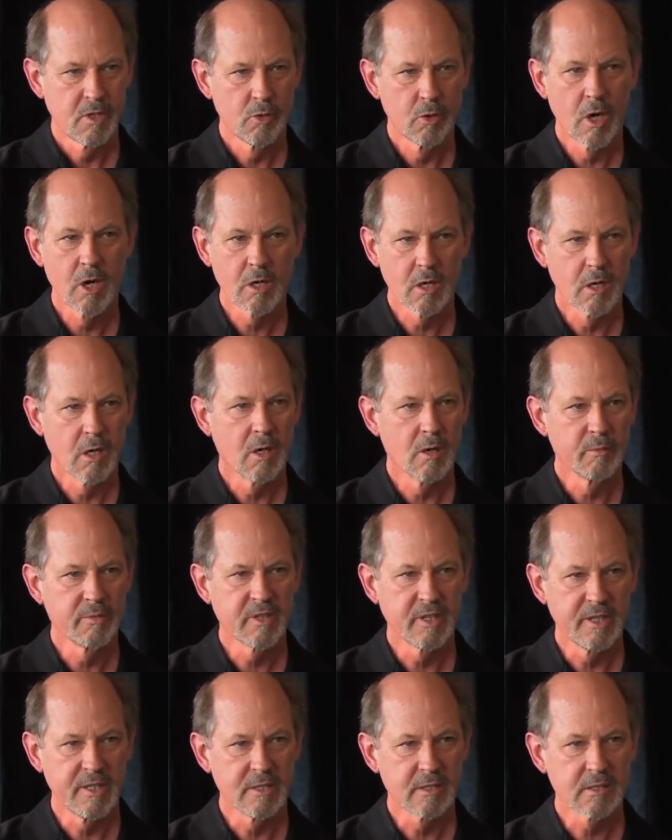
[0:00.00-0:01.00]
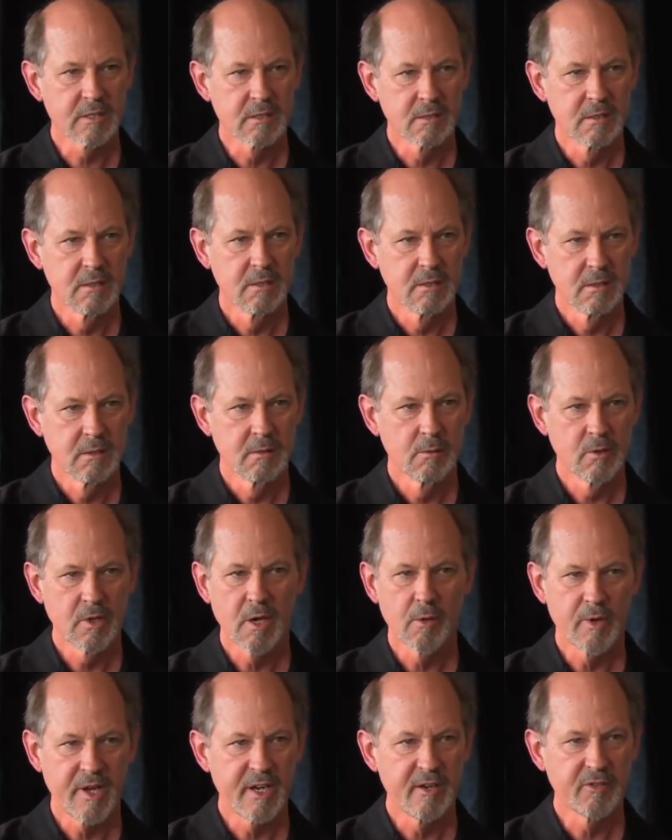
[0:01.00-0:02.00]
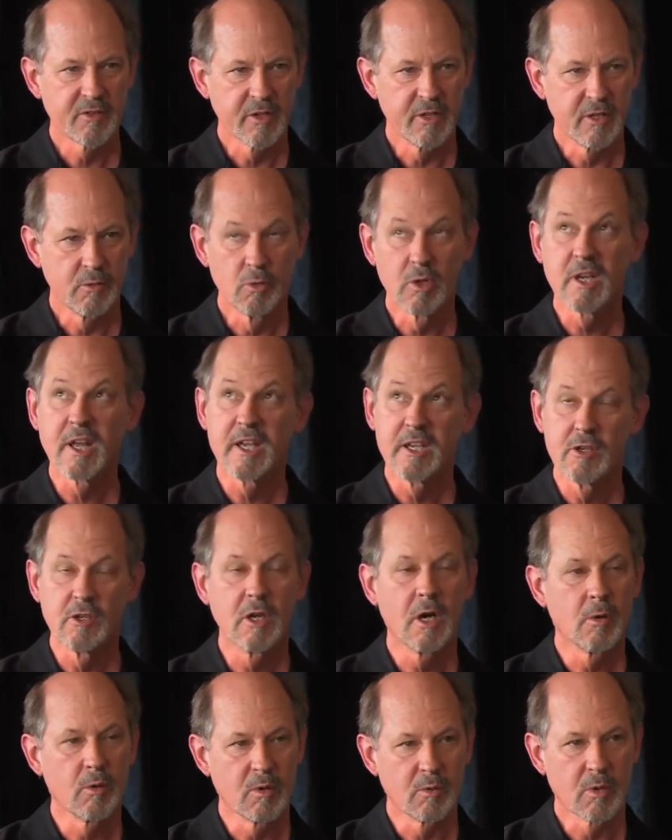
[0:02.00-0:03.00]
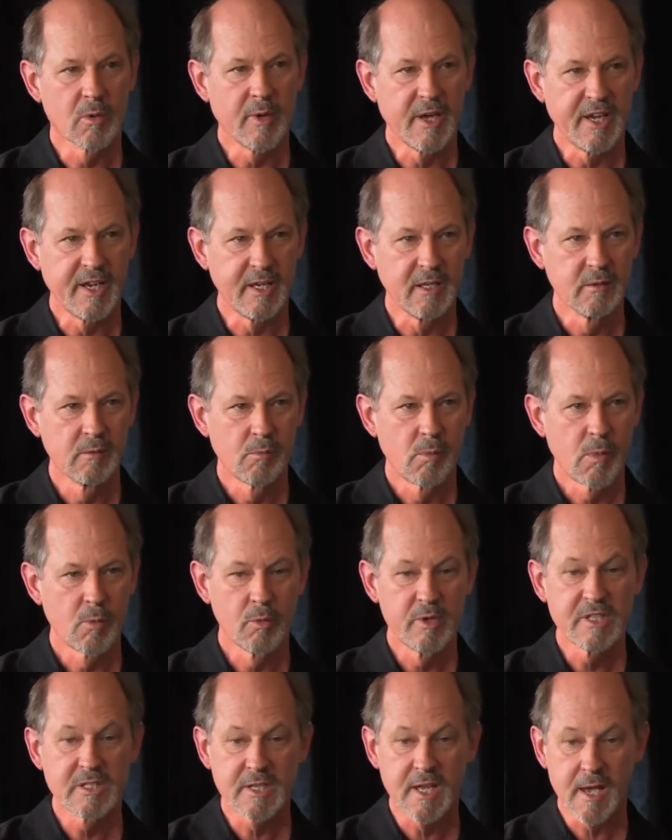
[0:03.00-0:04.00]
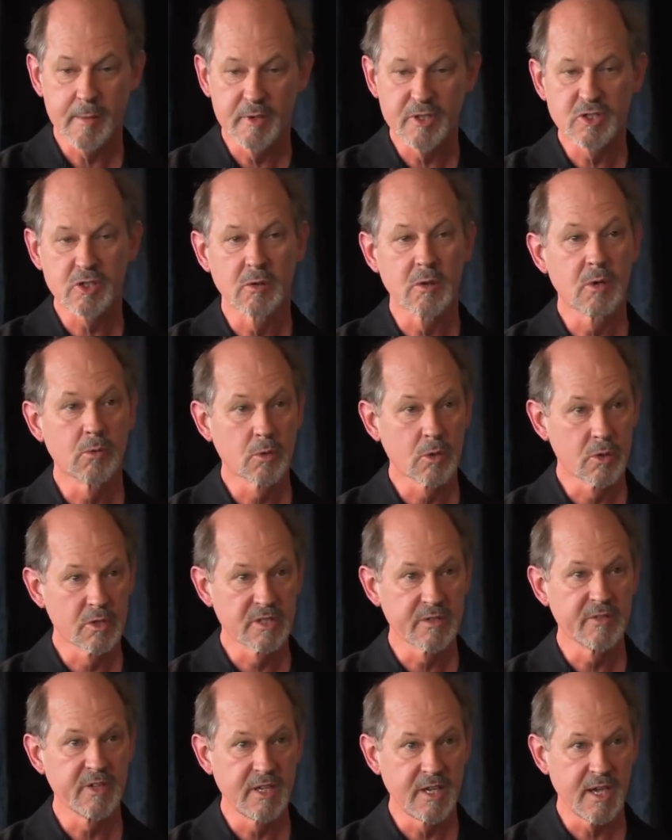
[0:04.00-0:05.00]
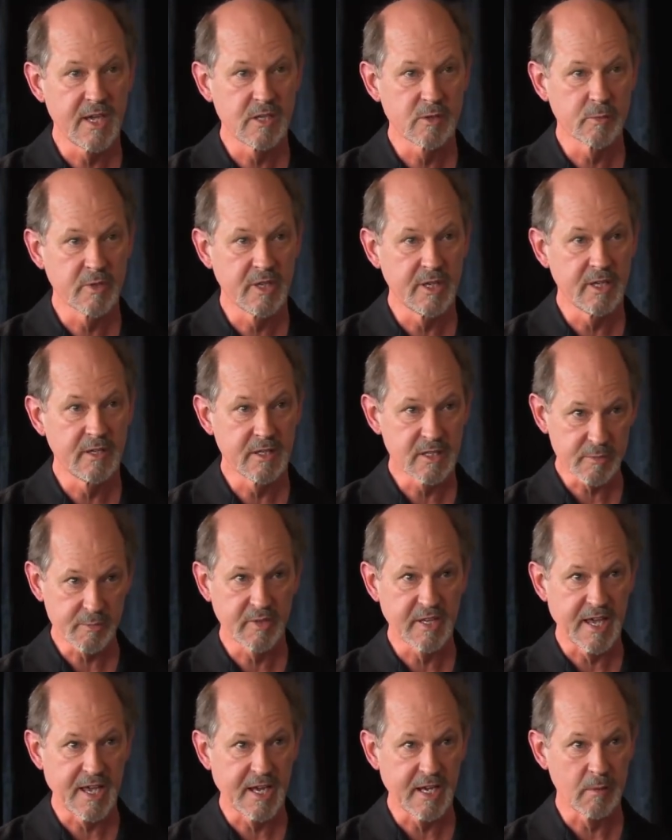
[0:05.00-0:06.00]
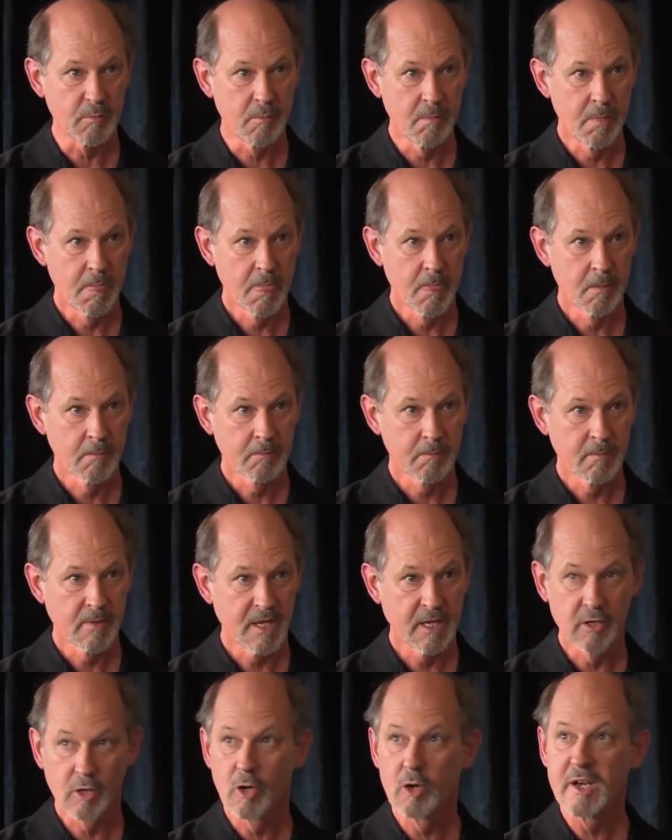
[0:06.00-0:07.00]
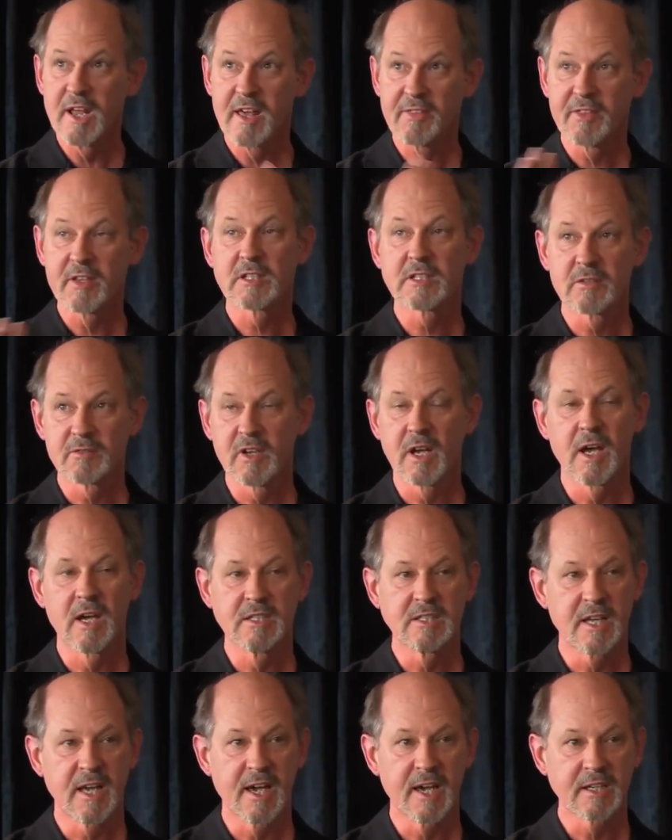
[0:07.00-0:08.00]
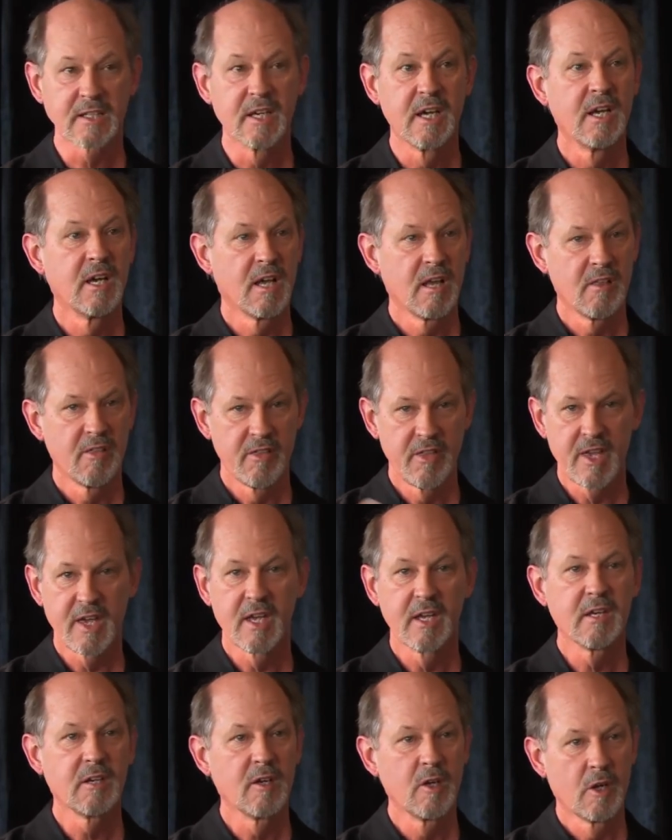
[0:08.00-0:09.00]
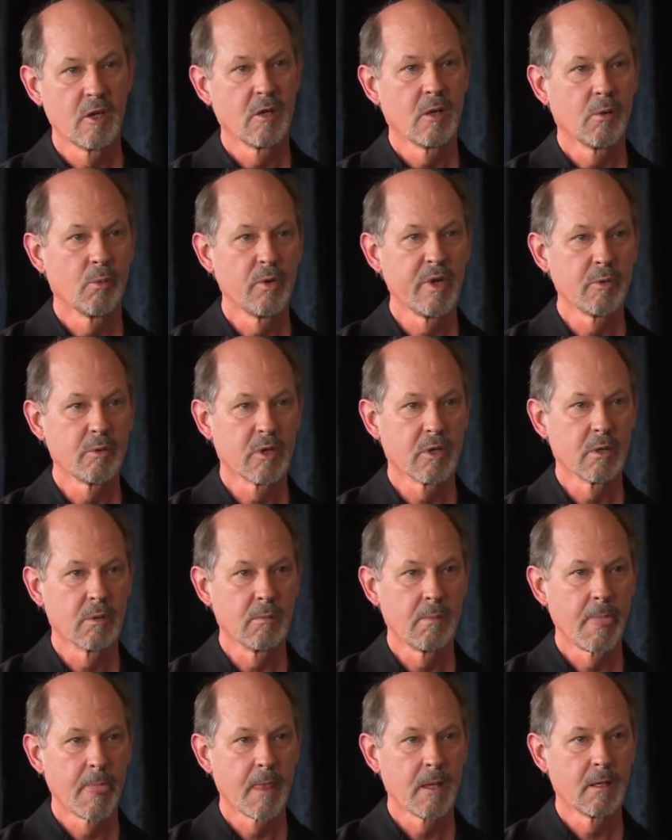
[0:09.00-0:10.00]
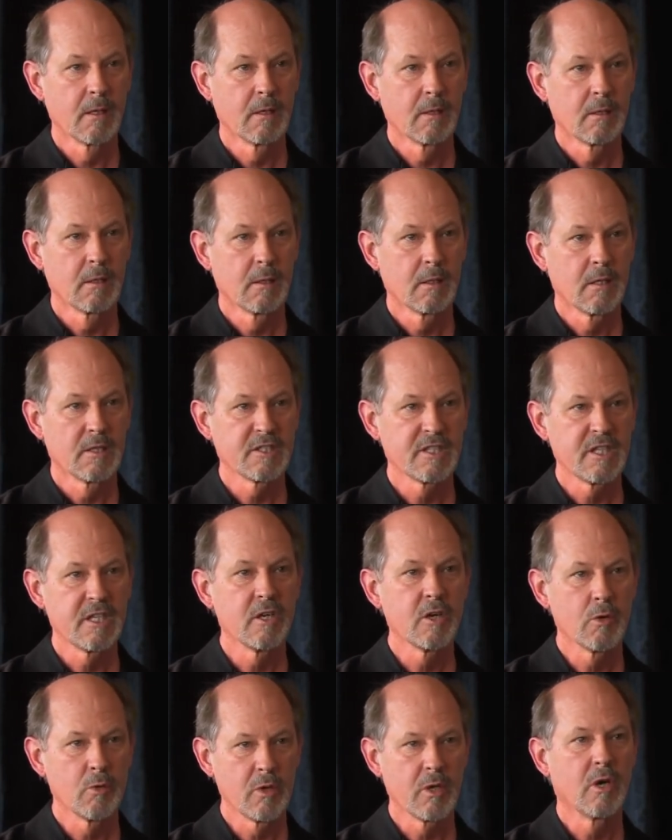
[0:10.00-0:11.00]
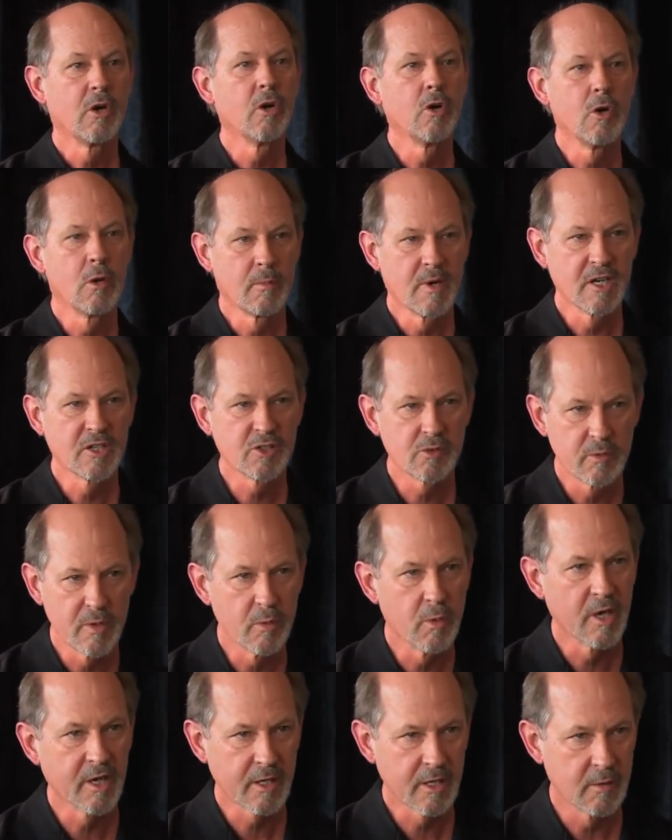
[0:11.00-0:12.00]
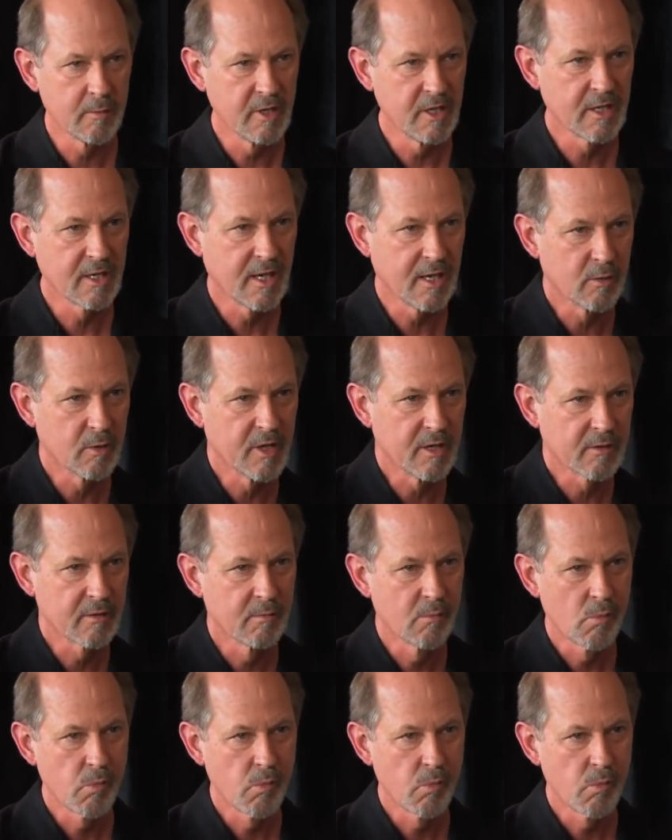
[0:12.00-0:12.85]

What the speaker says: You all go home, please. We're not ready for you. We'll let you know when we're ready. When we establish our own rules of engagement in this planet and our own ethics of contact, then we will see who amongst you we want to communicate with.